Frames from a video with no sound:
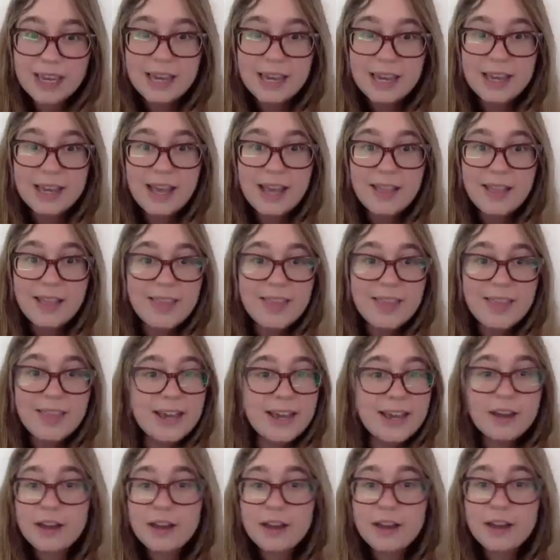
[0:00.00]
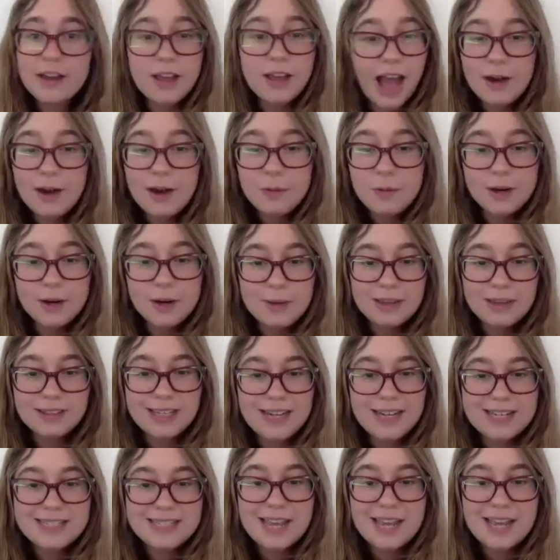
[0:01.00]
Like, I don't want to be elitist at
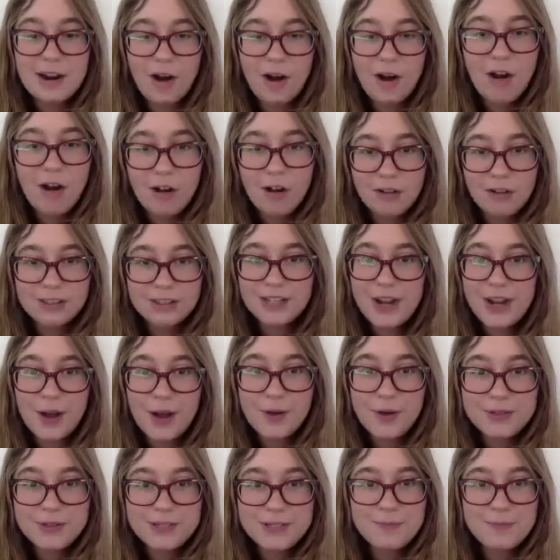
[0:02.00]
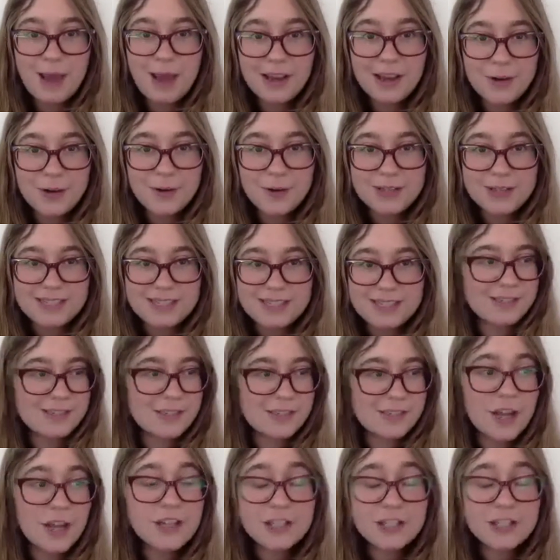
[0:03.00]
all. Tobacco is
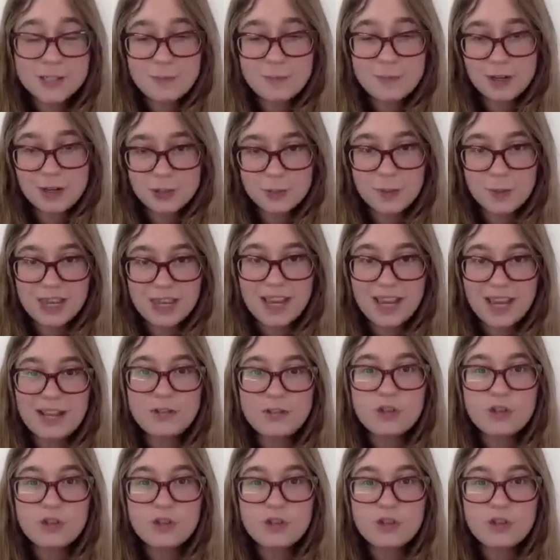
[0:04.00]
such a special plant and has